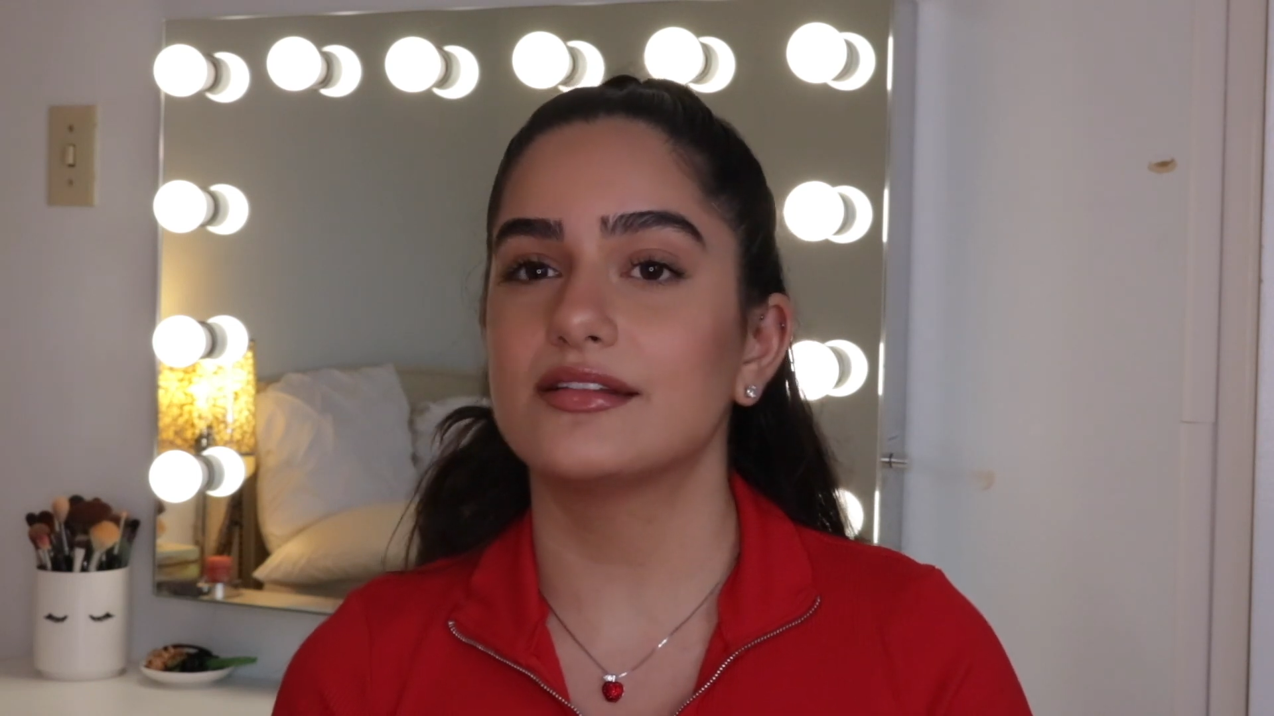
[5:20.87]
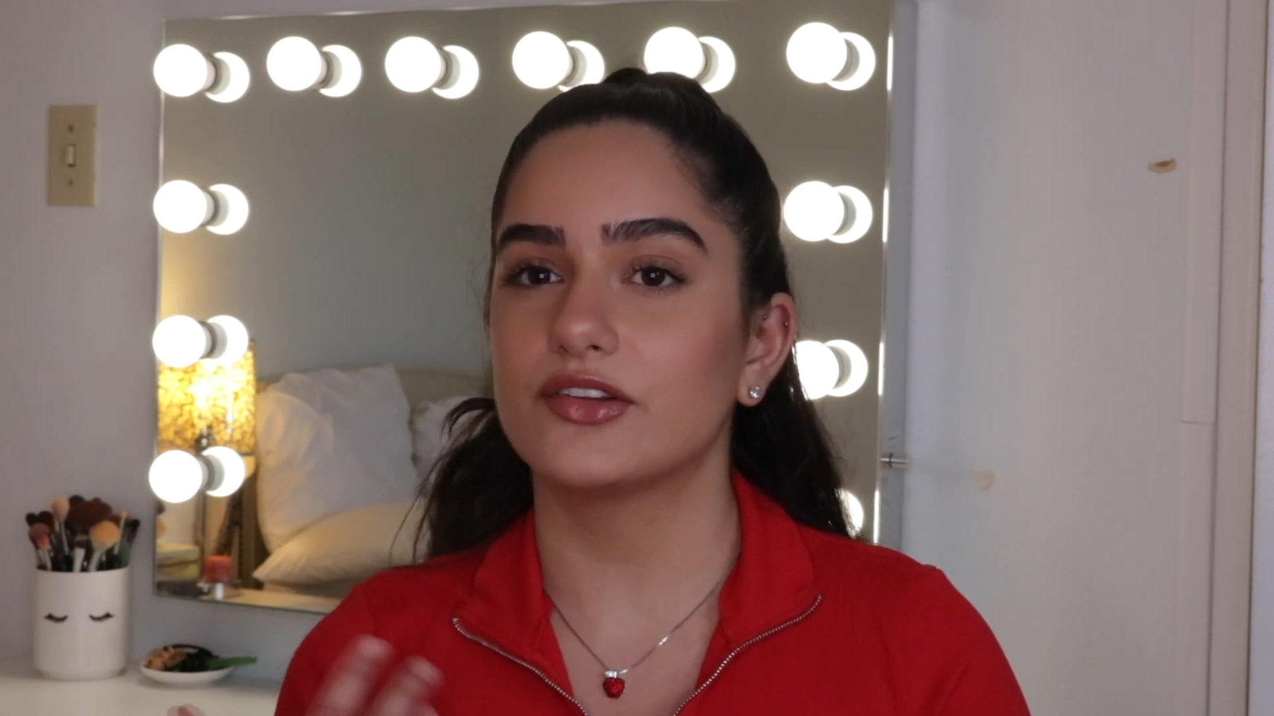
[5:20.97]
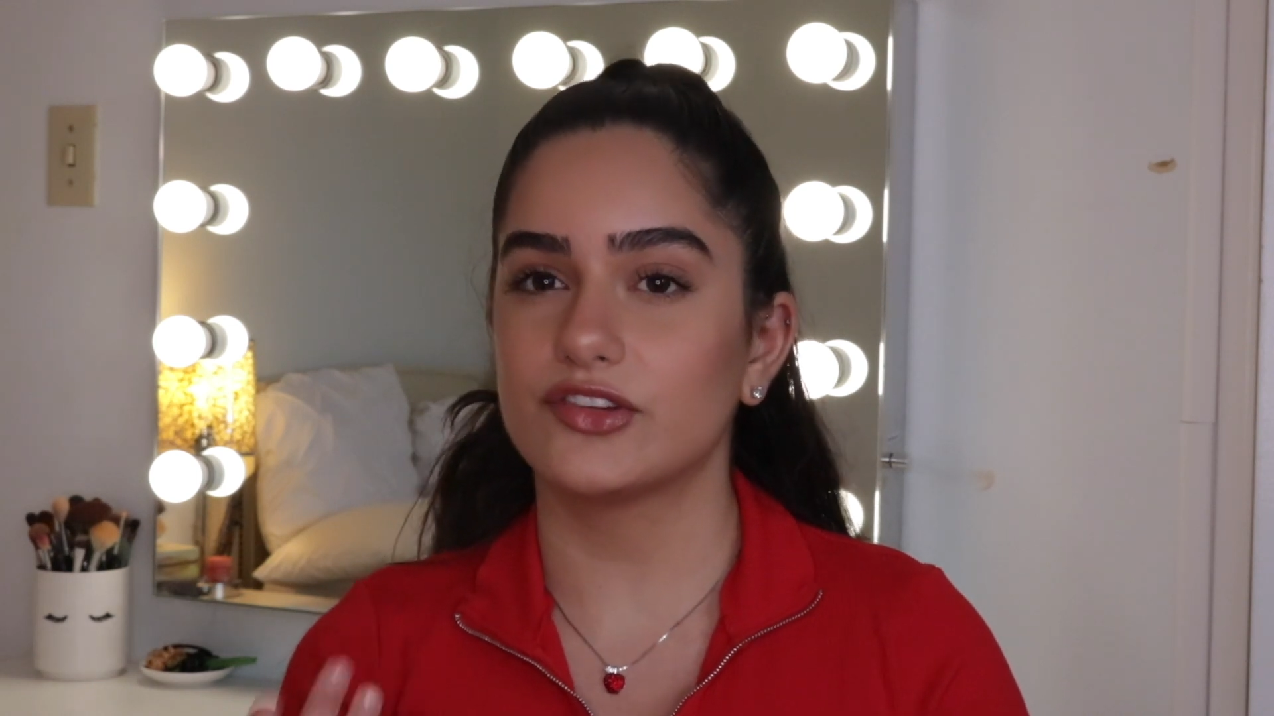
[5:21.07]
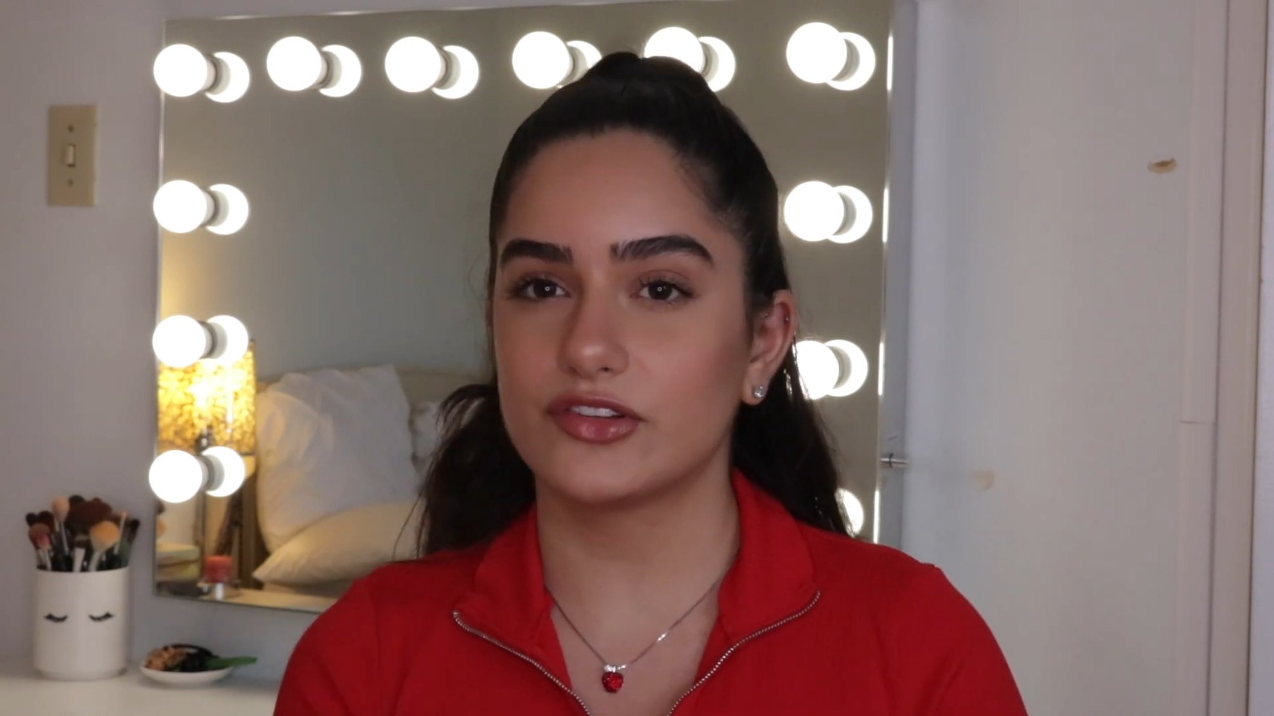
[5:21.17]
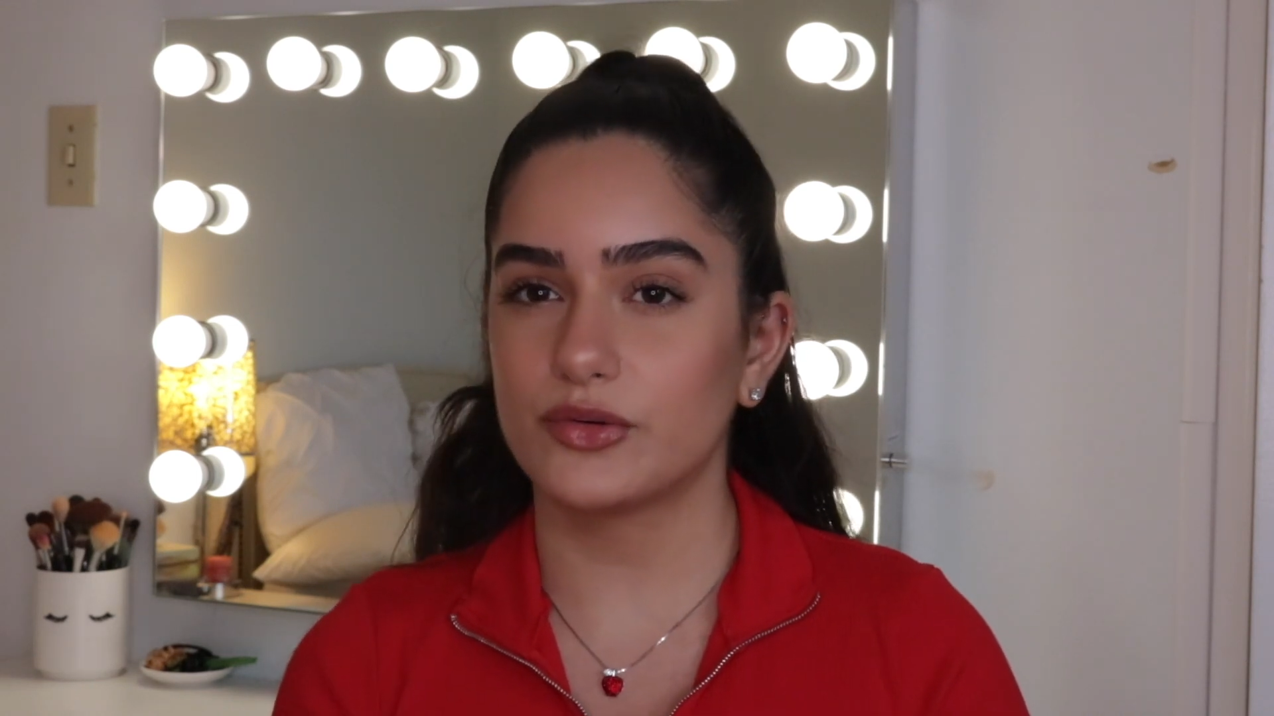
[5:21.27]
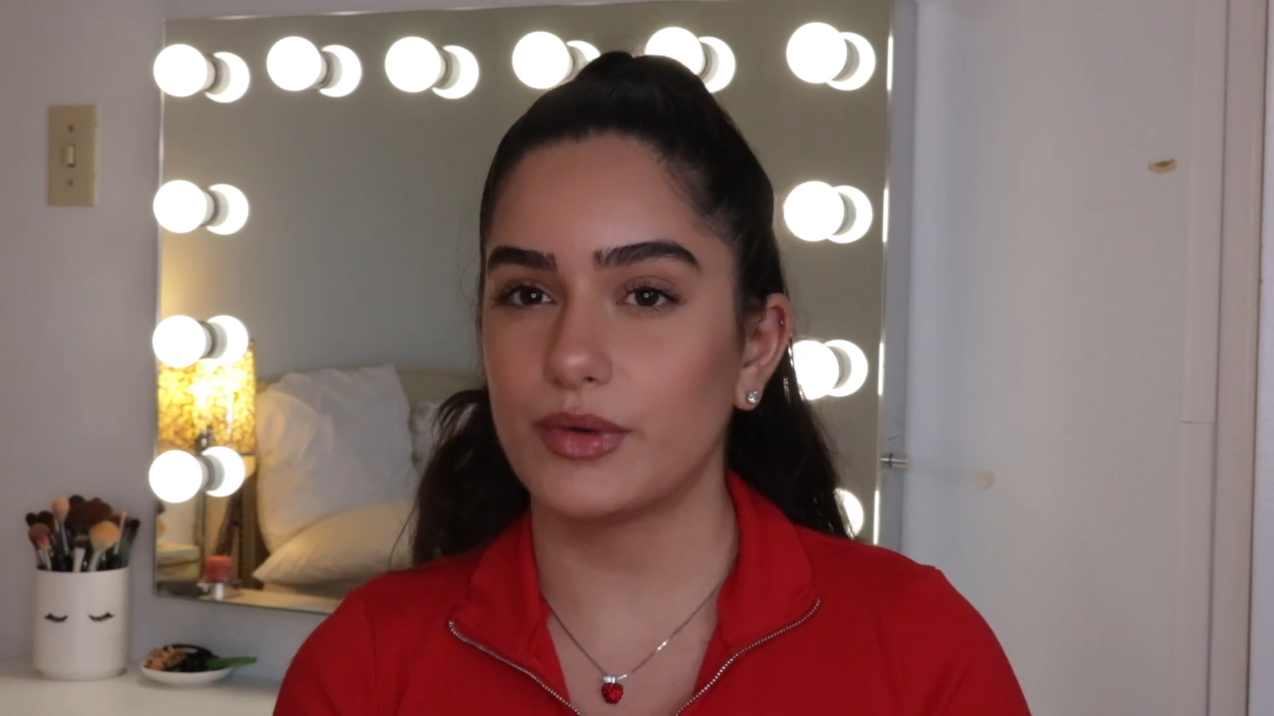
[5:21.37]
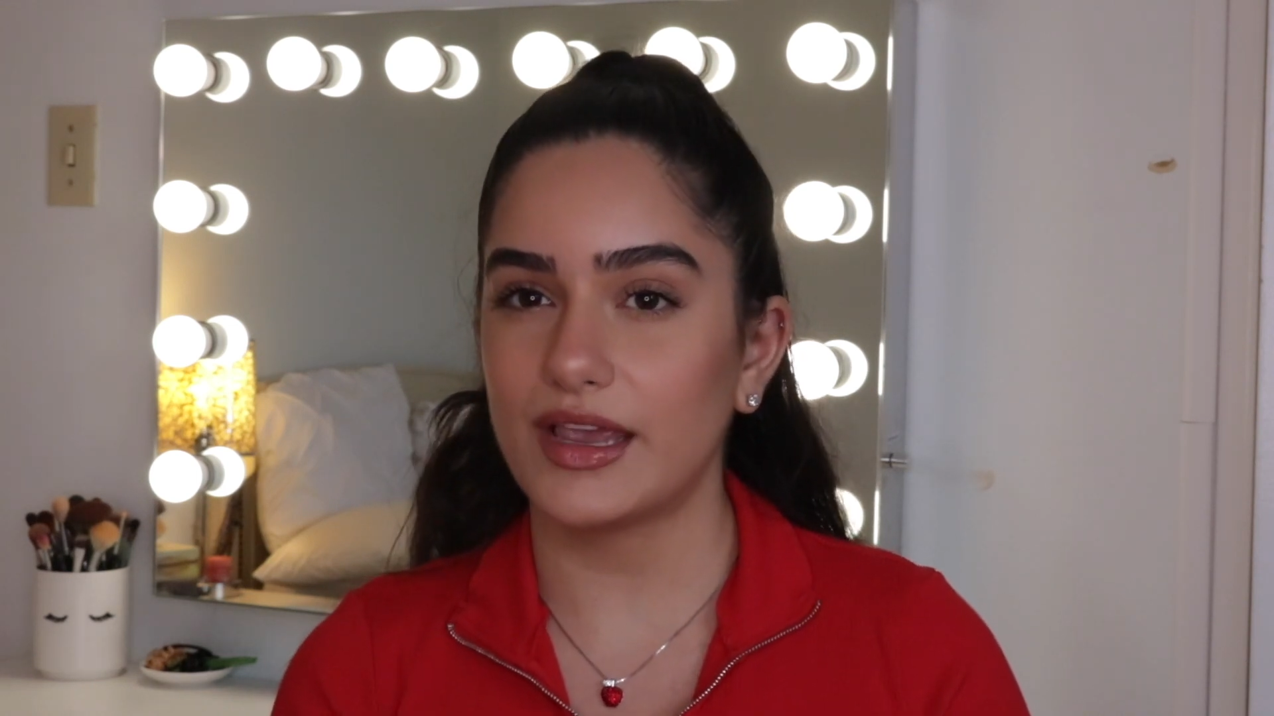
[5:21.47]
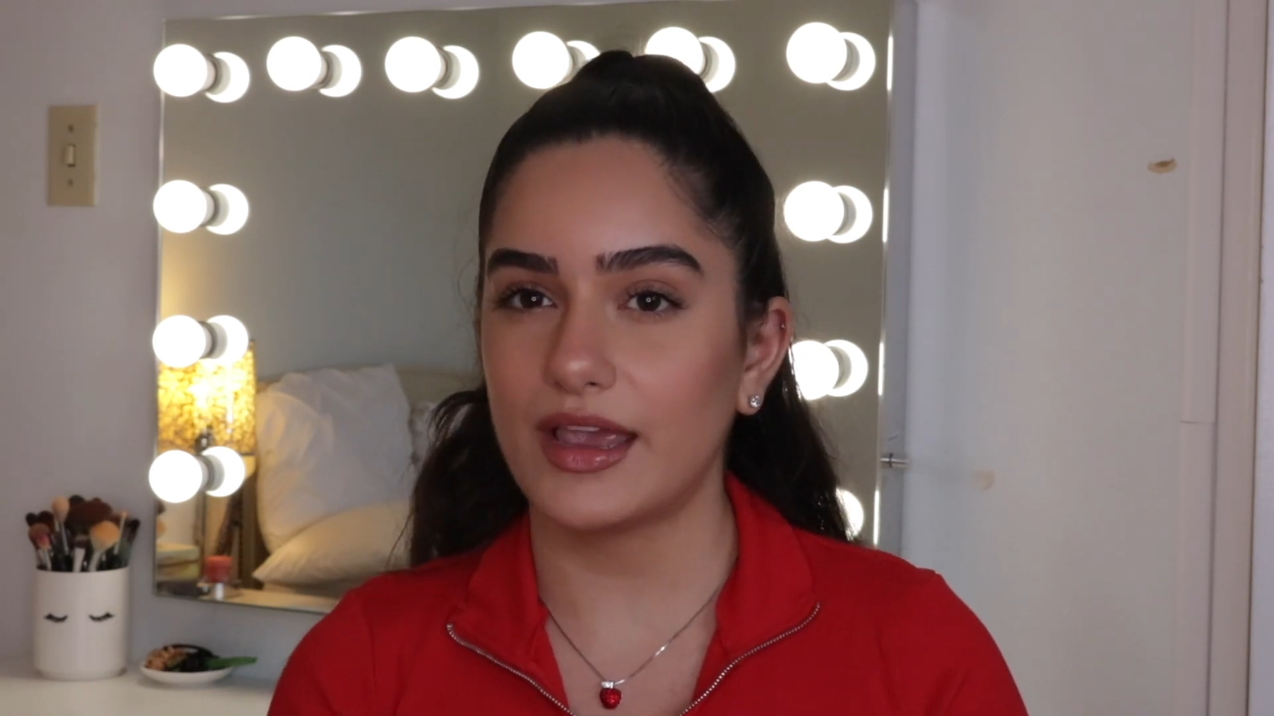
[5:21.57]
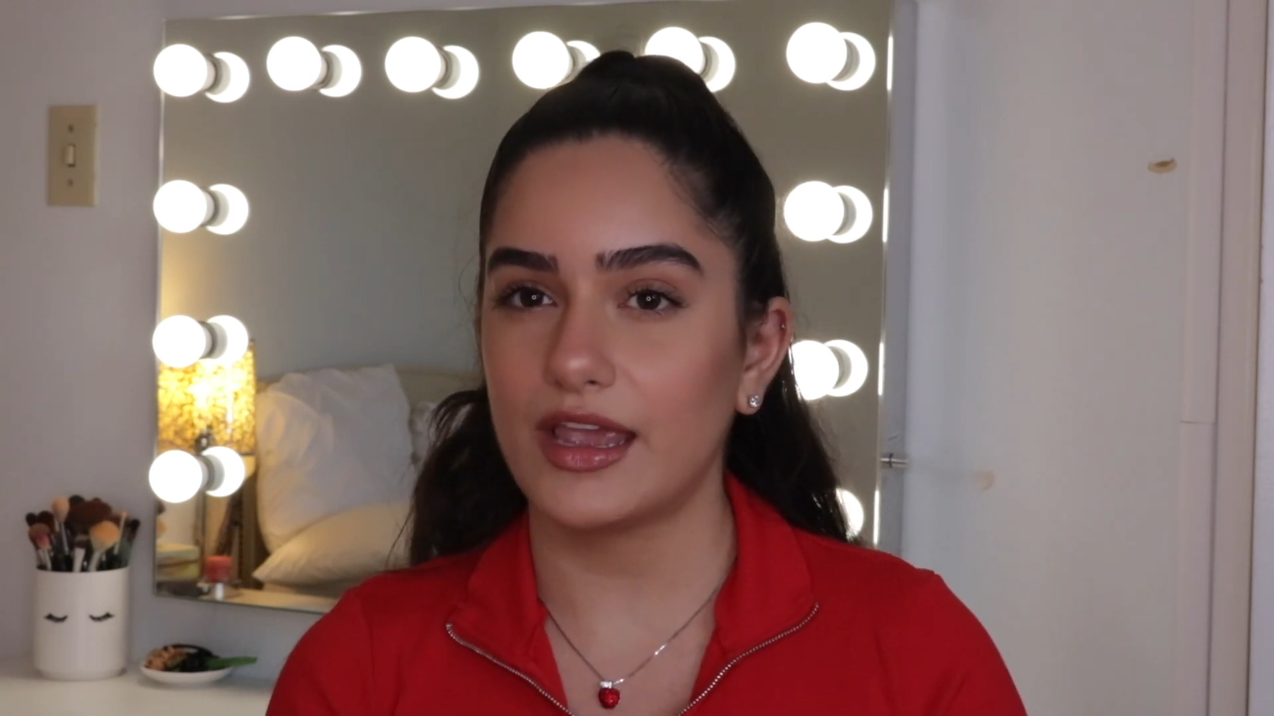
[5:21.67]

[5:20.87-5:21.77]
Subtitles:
attention to weight